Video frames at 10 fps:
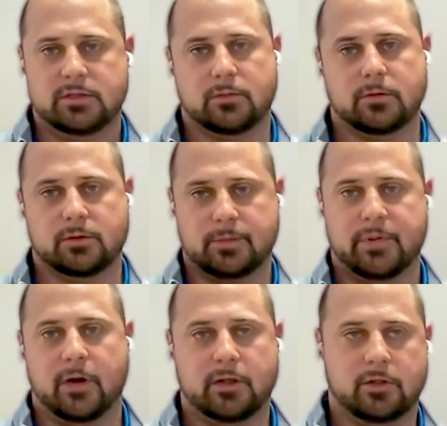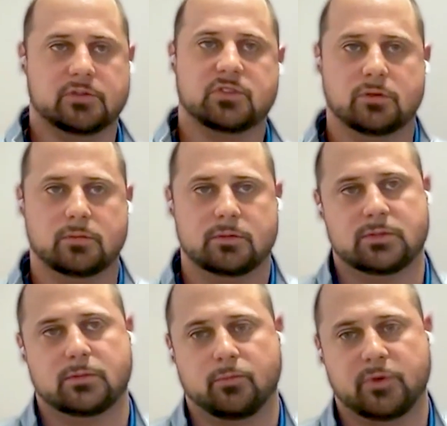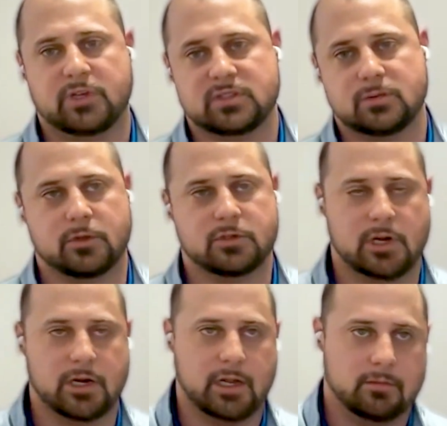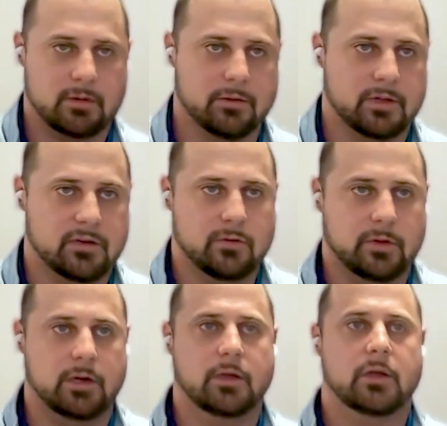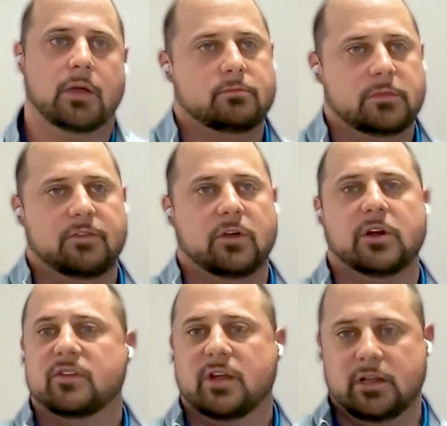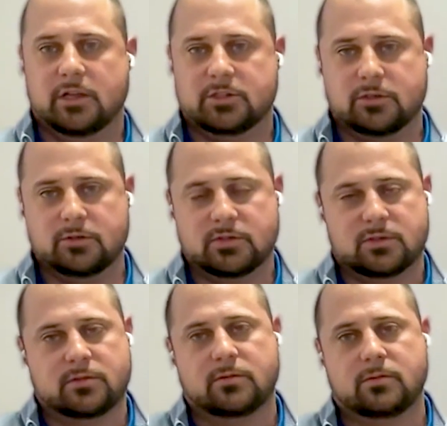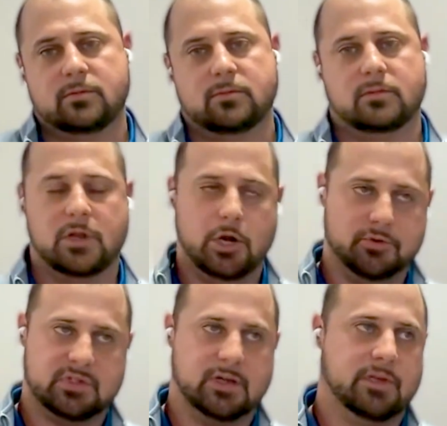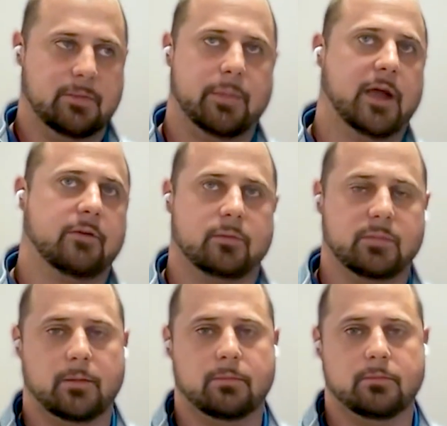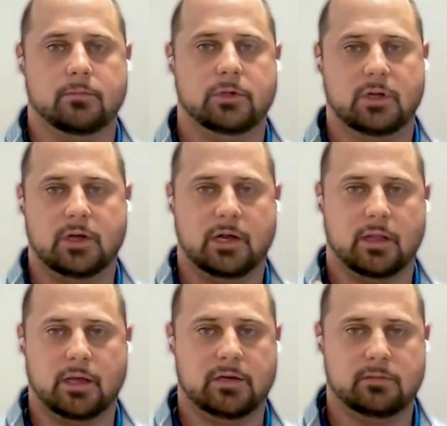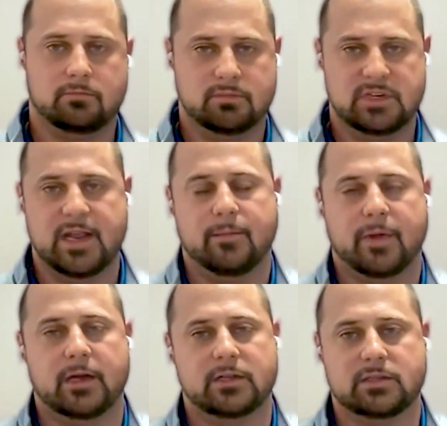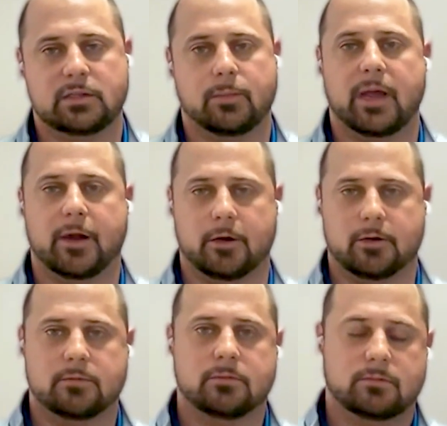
So we're comparing those two, because we can see where they're trending, how are they doing. If there is any issues, the notes that we get back from them, you can kind of like data mine and see the pattern.